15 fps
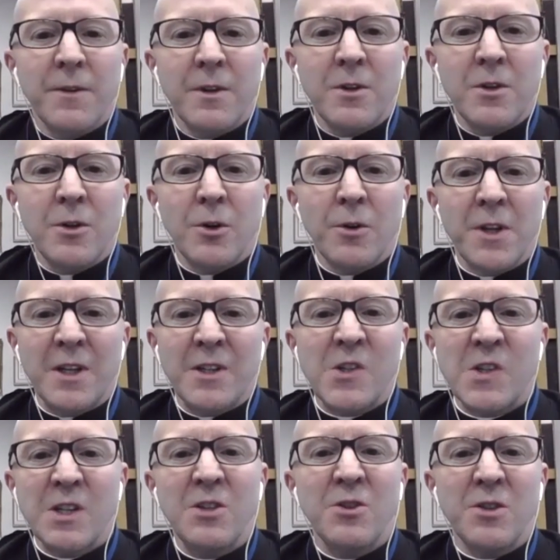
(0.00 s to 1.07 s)
The
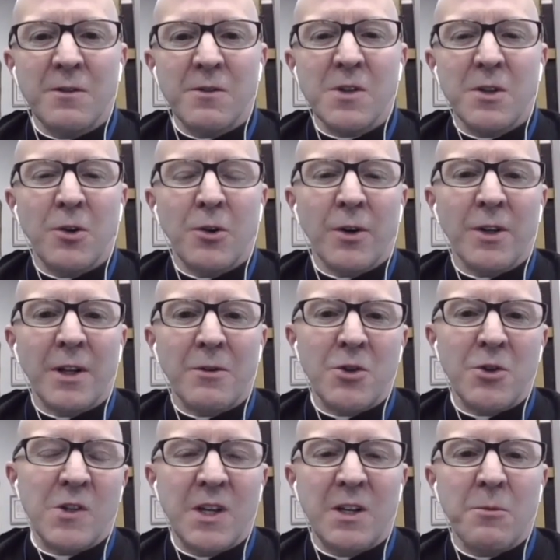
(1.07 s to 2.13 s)
incentives, that
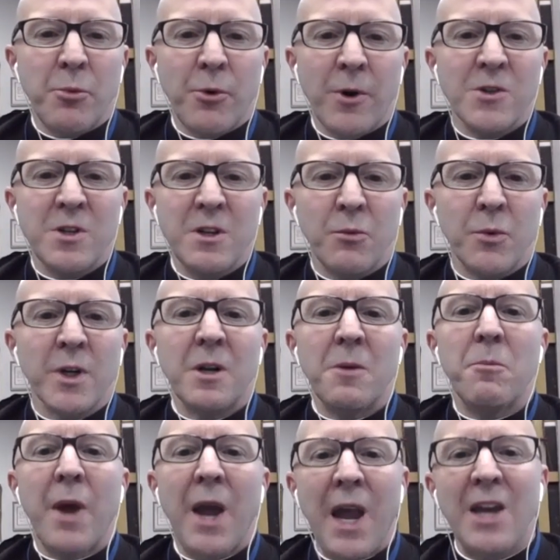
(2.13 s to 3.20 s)
you've seen in parts of Europe, we're going to
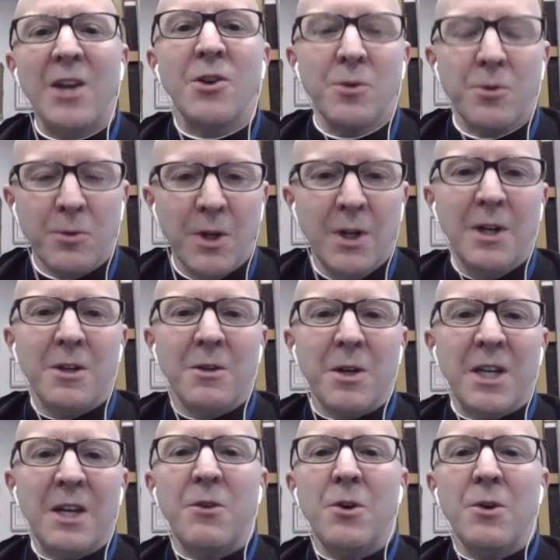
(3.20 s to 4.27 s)
pay you
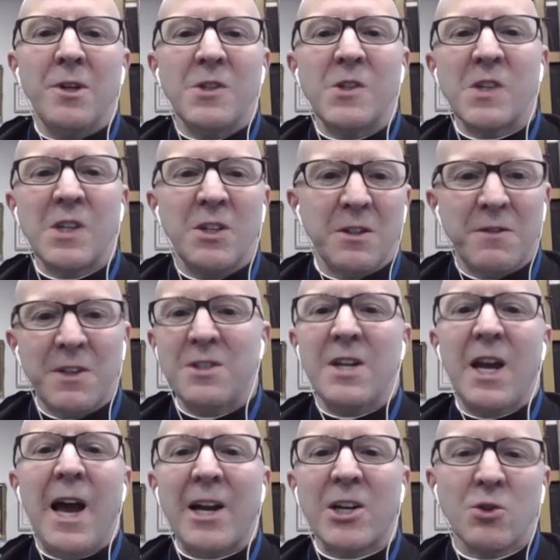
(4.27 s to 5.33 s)
give you an incentive, a
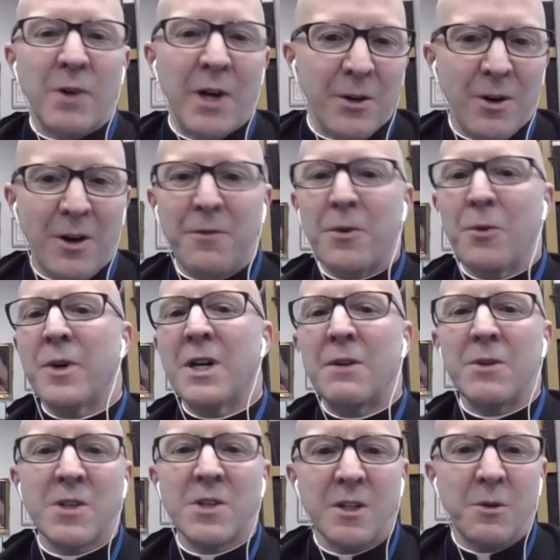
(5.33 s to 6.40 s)
tax write-off, or whatever
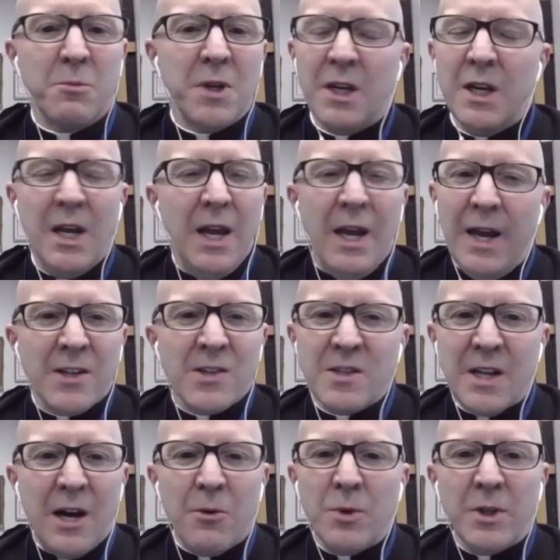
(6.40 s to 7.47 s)
it's going to be, has
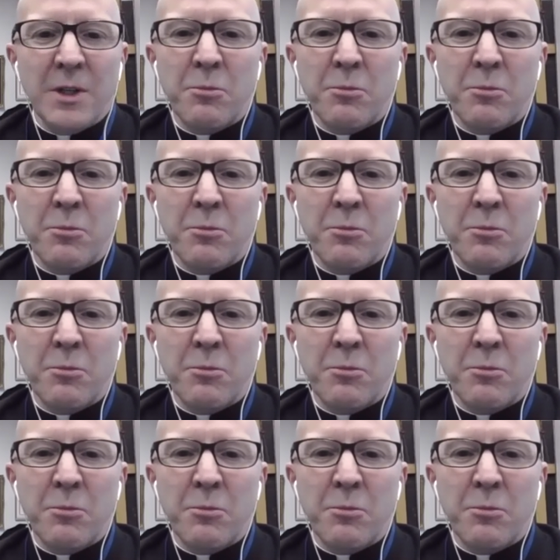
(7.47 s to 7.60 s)
not really